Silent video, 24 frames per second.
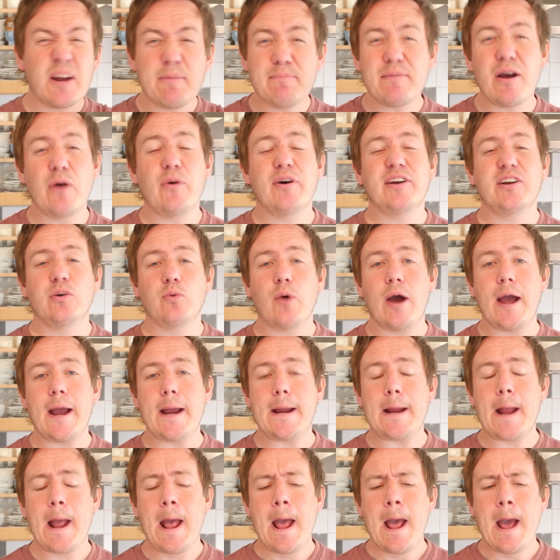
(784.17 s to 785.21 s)
of melted
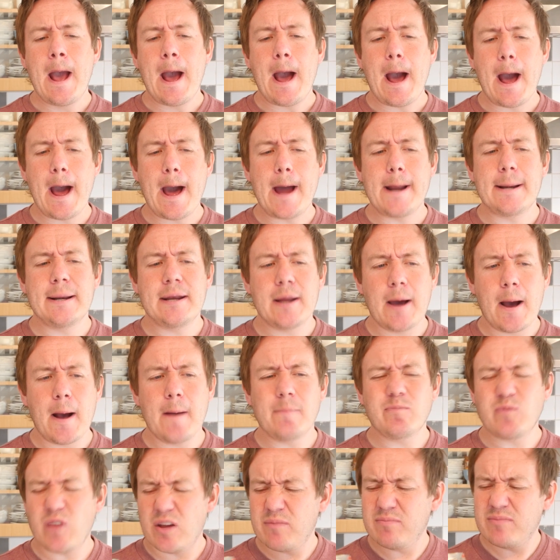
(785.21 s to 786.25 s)
away. And
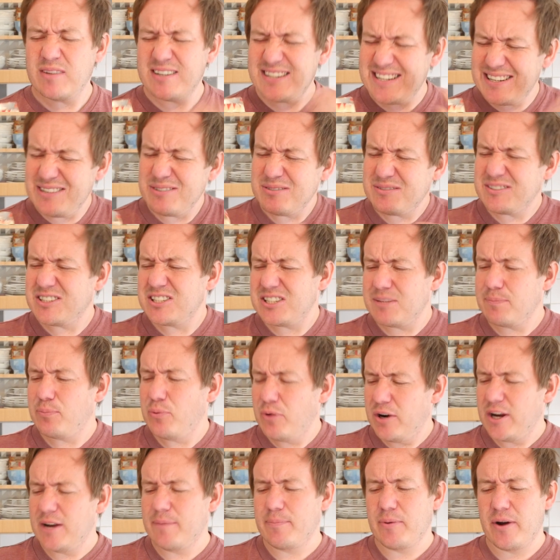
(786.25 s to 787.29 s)
uh, I'm a little
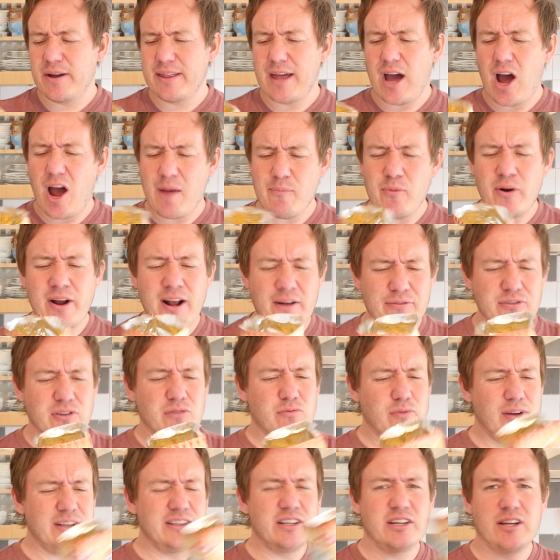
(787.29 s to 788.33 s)
disappointed by that. I might have to
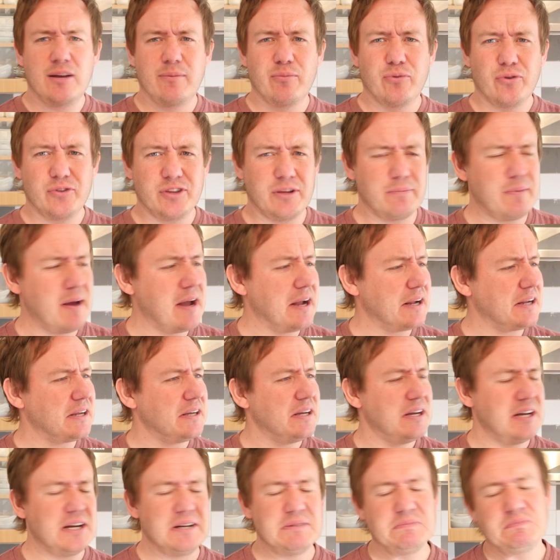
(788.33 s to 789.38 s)
ring the number on the back.
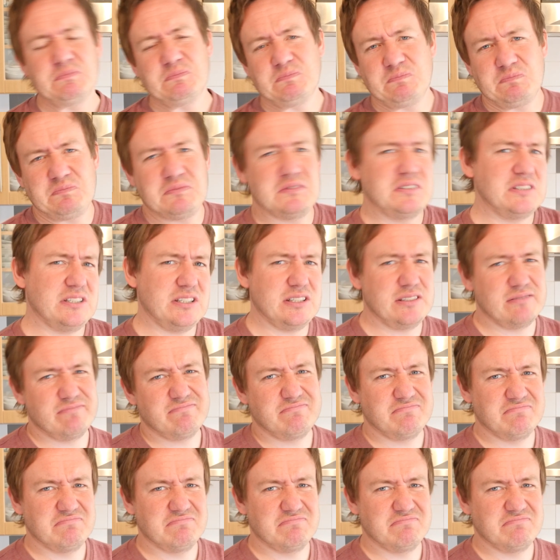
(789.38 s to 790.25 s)
Um, yeah.